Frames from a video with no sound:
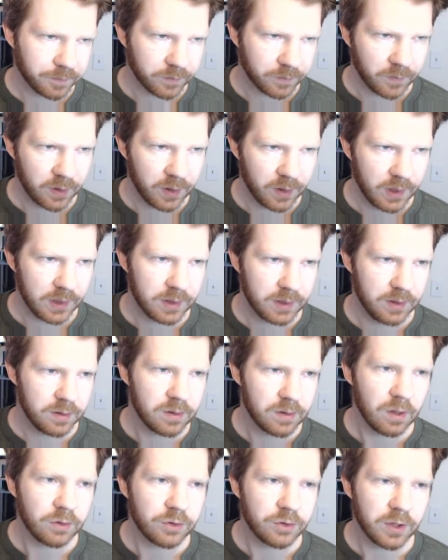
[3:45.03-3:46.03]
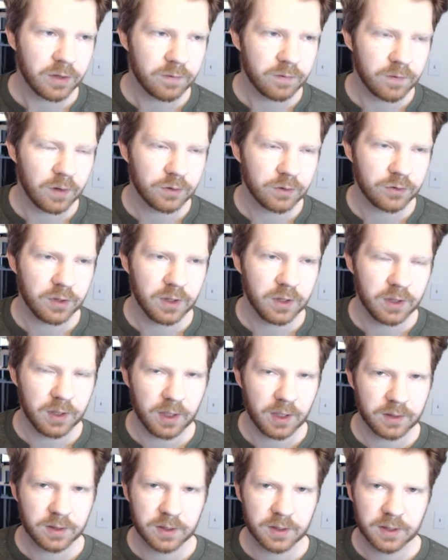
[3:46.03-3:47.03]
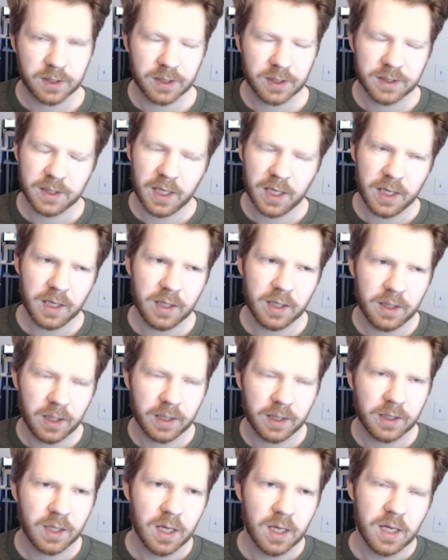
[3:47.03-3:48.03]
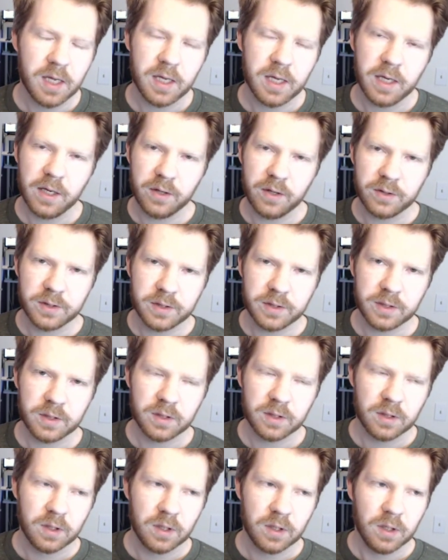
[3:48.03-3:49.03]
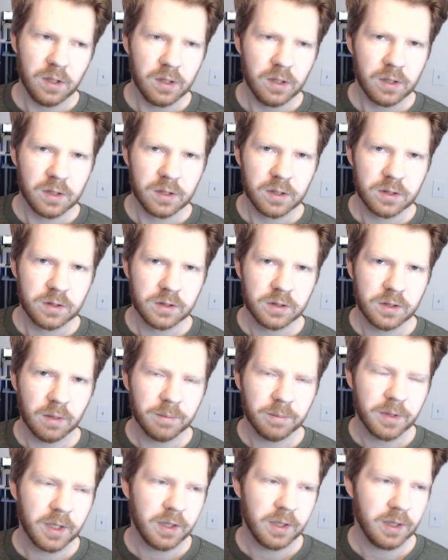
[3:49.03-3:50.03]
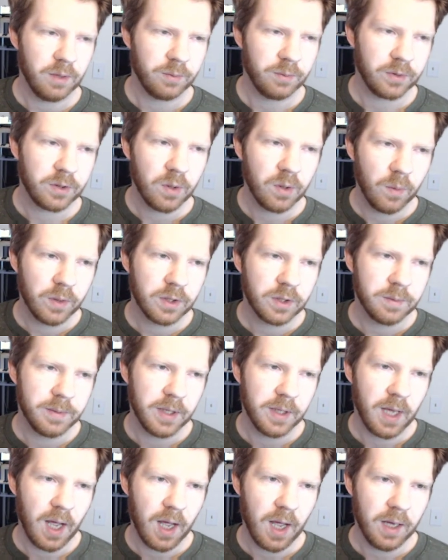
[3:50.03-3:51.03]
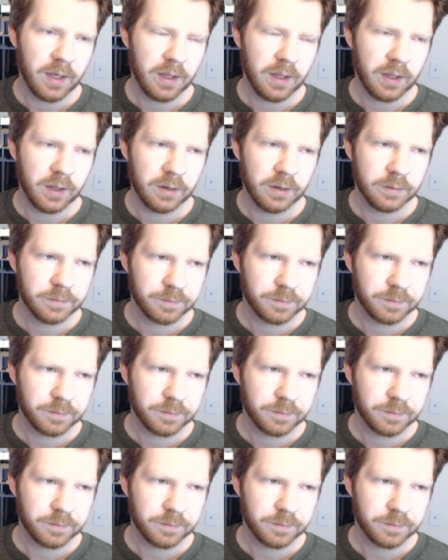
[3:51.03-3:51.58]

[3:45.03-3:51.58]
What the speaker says: this associate function that just says, hey, like here's something that we're going to be adding.